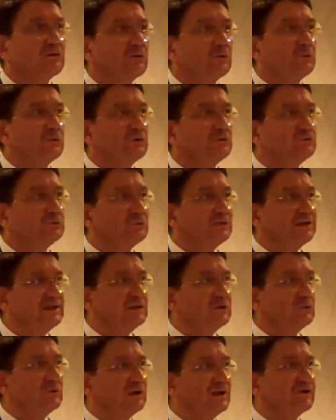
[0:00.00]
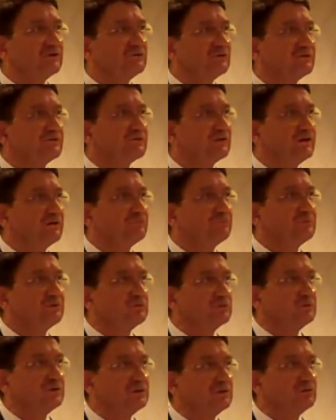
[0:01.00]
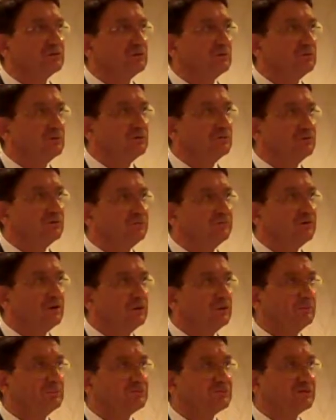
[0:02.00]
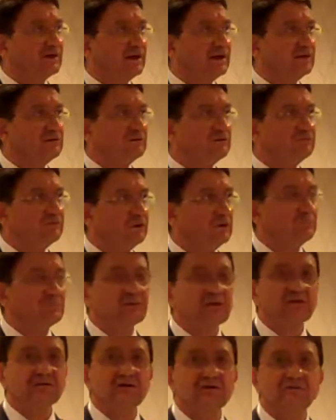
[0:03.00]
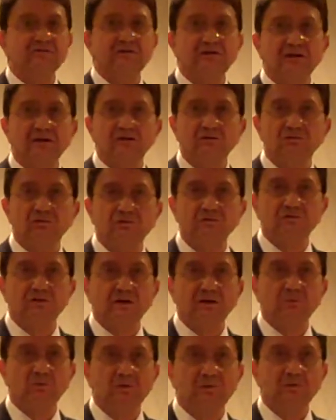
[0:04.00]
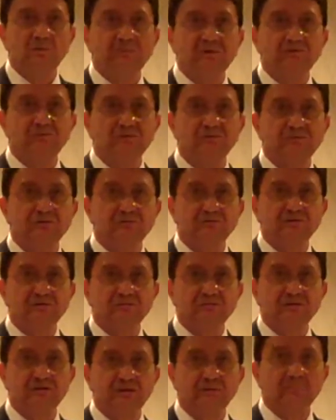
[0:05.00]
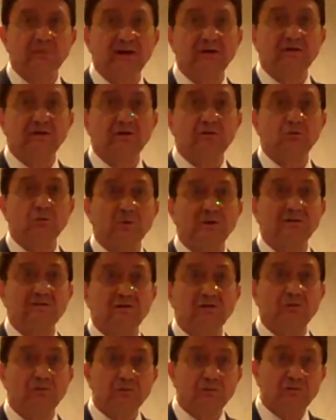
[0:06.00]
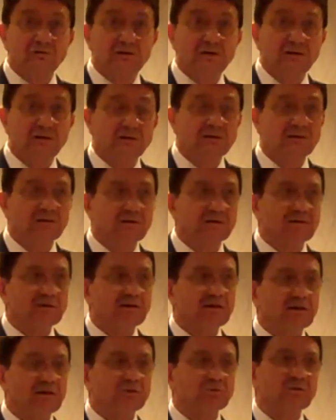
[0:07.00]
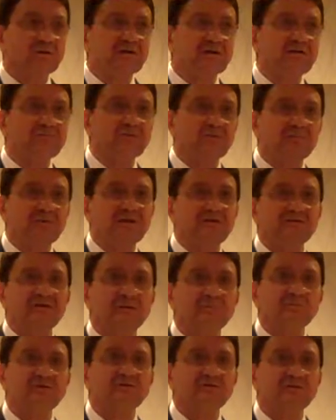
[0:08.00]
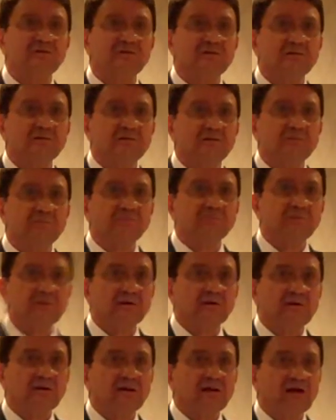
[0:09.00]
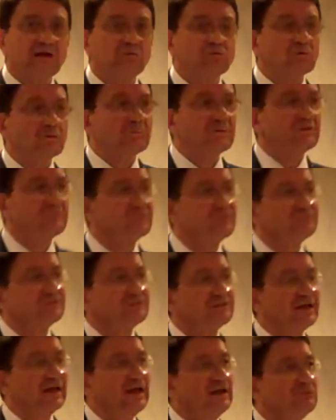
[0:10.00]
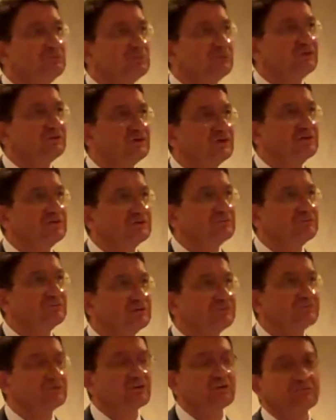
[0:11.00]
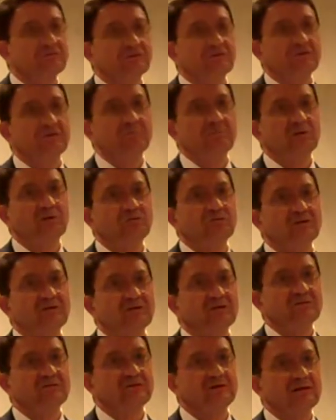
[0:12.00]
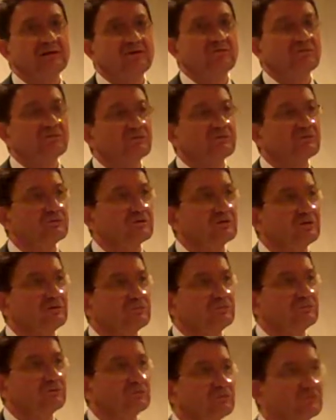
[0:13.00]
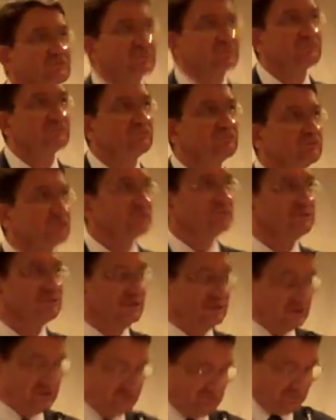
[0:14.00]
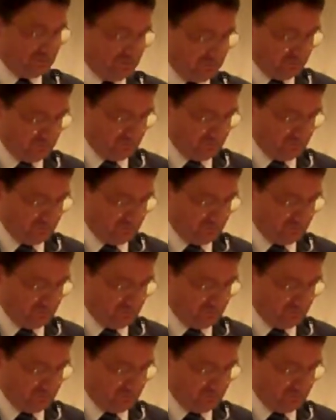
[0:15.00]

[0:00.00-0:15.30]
the world will equalize itself between developed and developing destinations, and we will be 50-50. By the year 2030, it will even be tipped. It will be 58% in favor of emerging destinations versus 48% in